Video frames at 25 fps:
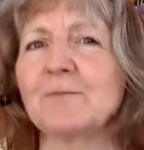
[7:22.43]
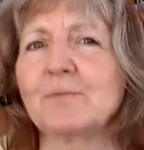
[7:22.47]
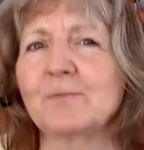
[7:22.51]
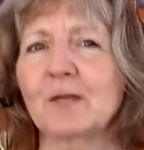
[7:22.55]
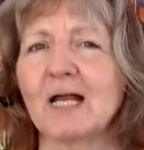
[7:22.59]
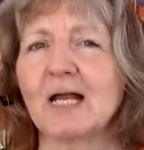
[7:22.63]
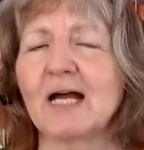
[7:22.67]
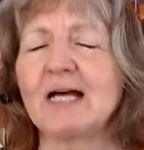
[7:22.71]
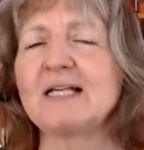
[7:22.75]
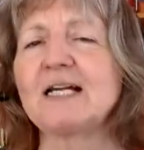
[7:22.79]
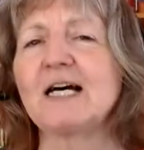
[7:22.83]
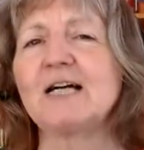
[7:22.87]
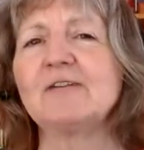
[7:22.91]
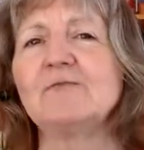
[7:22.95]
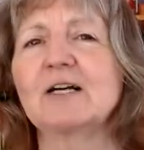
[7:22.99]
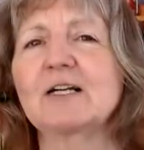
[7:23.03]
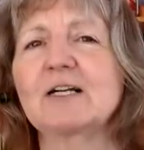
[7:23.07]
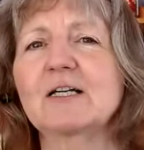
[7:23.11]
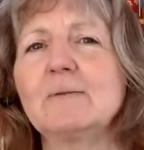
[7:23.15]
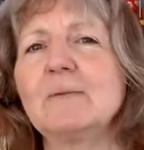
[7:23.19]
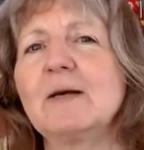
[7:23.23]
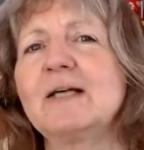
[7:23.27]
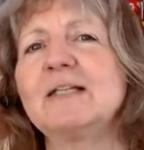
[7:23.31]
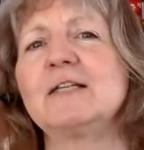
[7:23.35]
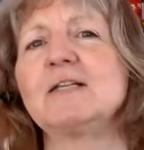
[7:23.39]
and I
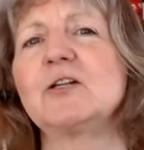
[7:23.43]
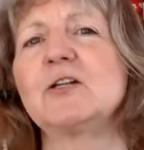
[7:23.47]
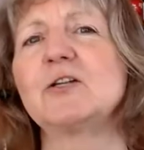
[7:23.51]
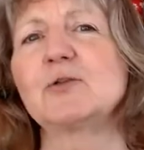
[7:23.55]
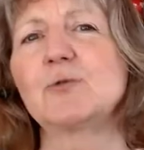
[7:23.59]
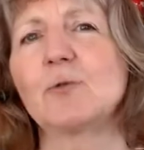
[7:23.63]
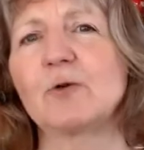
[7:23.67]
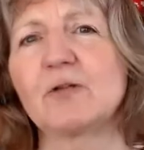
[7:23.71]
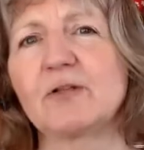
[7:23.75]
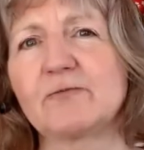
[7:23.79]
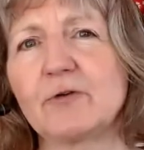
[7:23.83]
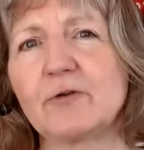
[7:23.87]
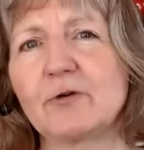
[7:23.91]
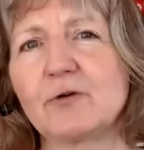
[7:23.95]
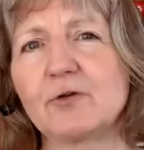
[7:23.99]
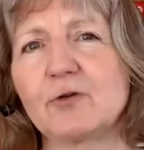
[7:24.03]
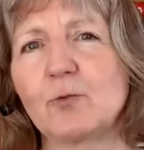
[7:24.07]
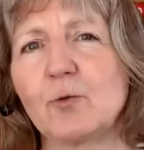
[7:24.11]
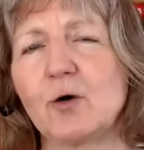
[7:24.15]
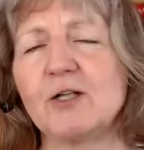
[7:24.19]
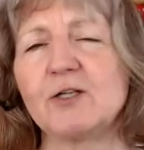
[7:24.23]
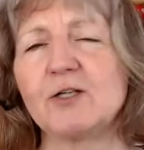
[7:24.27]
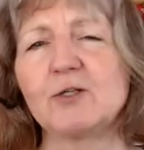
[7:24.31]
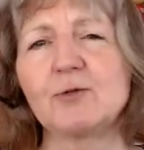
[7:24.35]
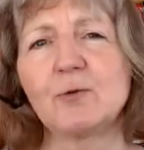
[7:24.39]
recommend it as one of those
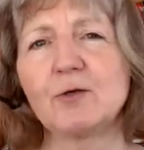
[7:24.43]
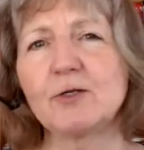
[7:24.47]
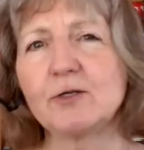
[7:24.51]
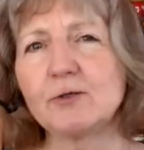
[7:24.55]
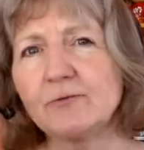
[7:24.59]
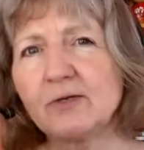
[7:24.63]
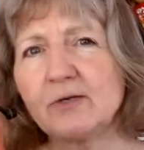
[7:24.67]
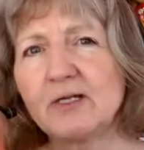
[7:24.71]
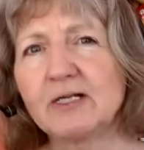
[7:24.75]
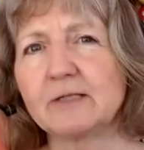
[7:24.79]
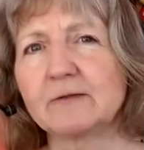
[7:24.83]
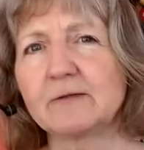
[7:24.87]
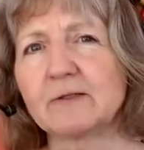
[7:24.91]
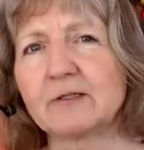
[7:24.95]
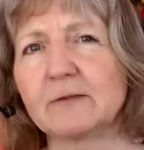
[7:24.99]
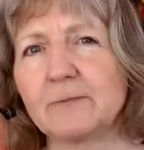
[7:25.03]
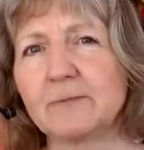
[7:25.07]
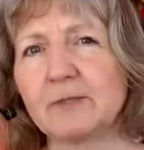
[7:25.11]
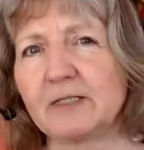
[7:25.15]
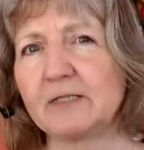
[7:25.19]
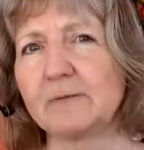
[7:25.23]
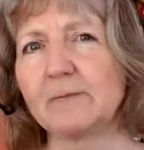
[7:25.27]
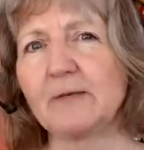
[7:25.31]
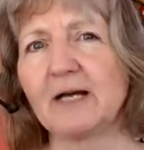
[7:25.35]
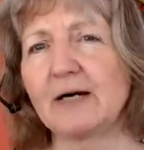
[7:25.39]
ones where you read a little bit
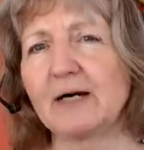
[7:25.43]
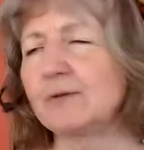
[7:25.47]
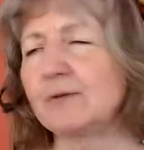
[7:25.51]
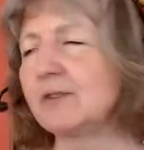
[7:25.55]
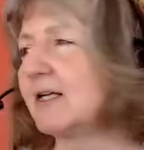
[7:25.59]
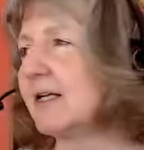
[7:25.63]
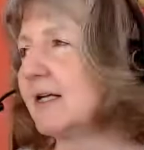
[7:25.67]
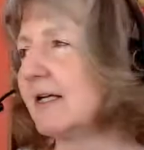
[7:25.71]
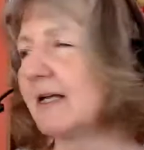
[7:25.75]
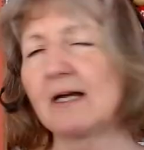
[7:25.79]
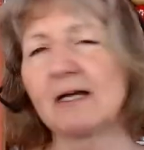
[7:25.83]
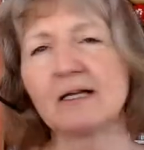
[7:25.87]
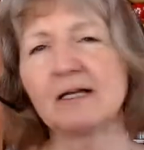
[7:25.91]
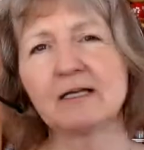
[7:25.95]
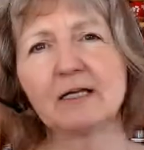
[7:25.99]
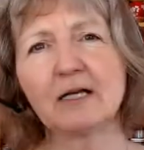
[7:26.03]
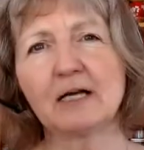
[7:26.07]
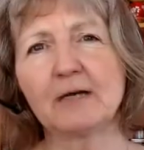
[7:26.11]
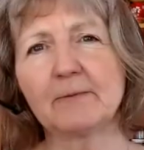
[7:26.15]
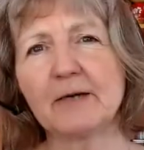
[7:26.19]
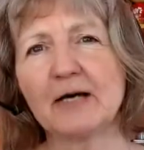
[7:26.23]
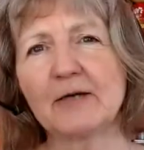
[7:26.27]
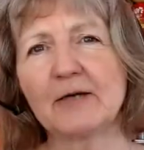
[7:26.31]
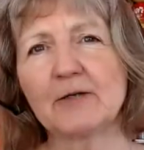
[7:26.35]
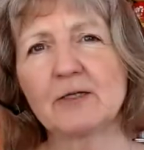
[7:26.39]
about
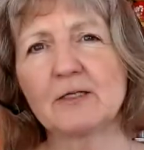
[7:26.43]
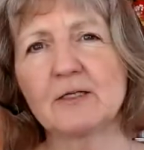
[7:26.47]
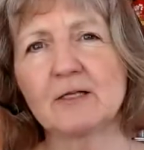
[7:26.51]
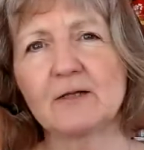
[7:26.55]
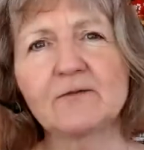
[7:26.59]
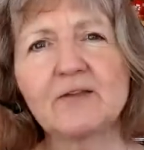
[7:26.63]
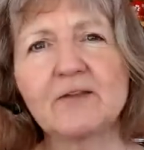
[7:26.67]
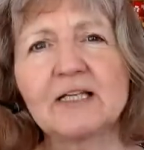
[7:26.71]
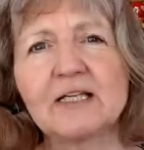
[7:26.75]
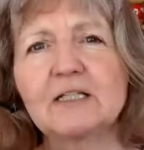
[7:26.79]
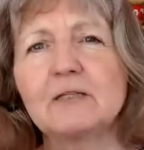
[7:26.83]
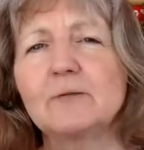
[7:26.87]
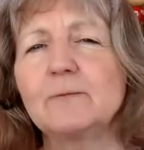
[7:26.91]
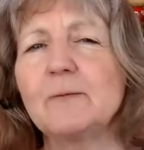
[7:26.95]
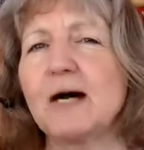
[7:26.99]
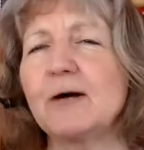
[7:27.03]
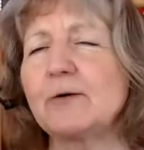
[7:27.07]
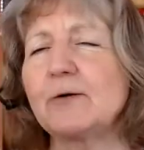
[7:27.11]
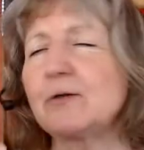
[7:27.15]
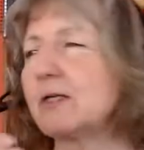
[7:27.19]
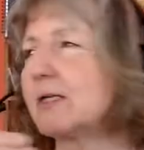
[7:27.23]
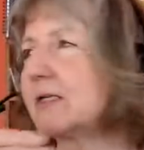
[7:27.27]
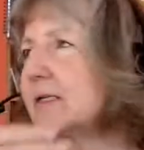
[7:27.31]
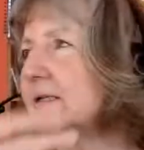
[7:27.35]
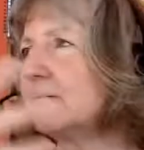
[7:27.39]
it and think about
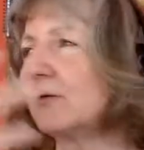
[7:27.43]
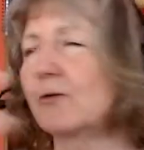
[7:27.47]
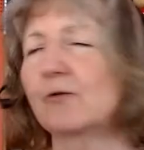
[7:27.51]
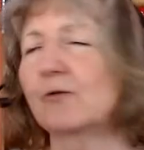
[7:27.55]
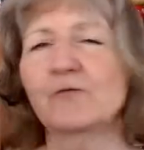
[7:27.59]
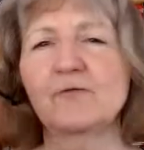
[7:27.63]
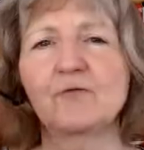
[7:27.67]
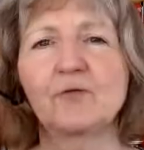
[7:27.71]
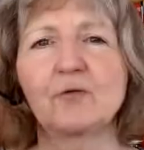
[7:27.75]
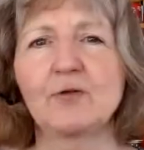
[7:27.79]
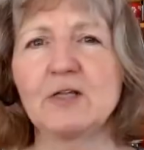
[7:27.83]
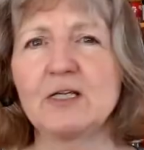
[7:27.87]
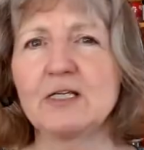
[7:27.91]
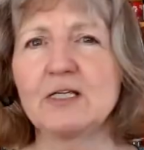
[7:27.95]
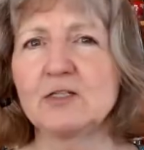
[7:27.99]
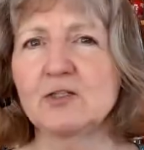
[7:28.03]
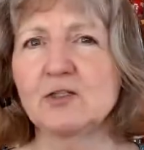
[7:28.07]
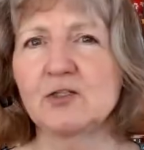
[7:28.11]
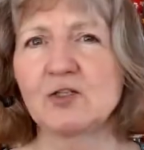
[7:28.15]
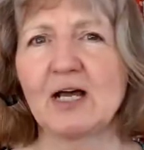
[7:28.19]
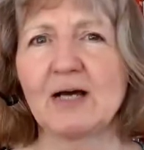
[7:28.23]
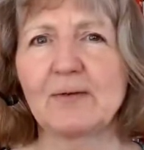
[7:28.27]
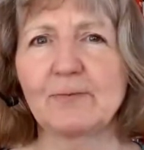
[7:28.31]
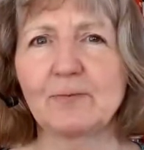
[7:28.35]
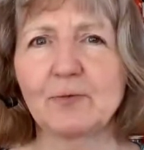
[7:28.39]
it and look for the
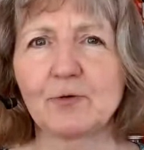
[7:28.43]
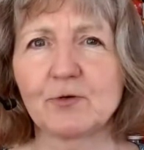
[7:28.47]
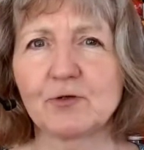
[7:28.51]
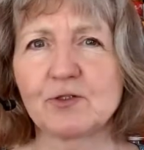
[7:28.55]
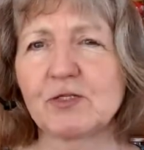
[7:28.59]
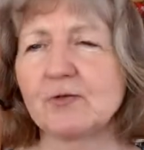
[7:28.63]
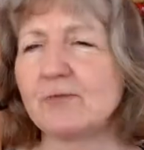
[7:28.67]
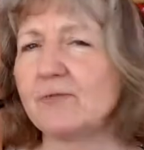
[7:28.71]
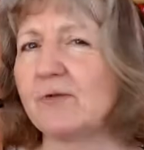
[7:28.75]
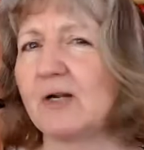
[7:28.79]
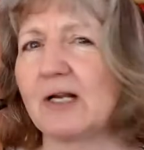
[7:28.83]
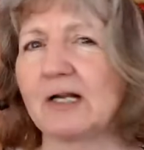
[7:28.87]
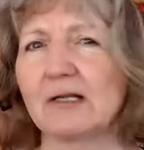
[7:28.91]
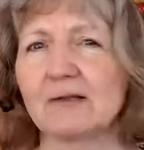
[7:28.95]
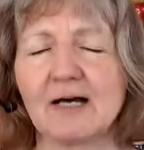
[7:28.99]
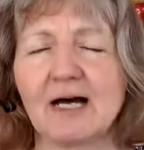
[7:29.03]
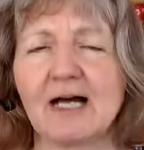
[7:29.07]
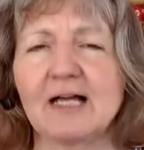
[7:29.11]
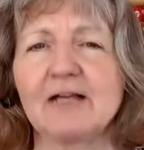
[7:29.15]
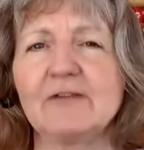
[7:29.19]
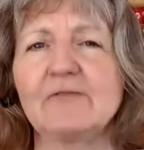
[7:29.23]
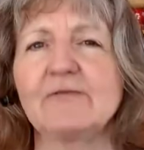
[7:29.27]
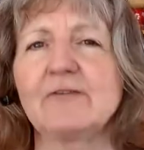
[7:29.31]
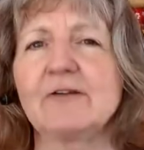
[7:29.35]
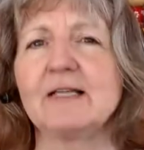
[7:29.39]
examples in real
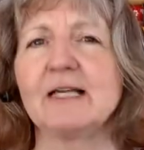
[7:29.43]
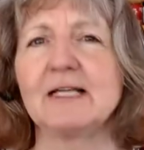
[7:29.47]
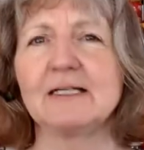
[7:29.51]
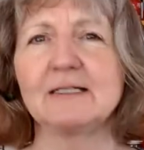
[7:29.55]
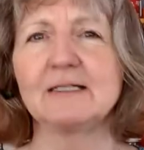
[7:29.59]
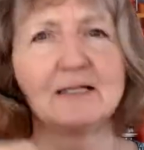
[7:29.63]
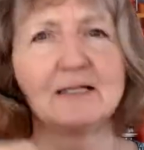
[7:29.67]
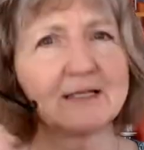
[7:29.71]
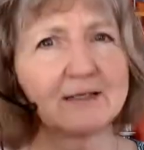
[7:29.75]
life, and then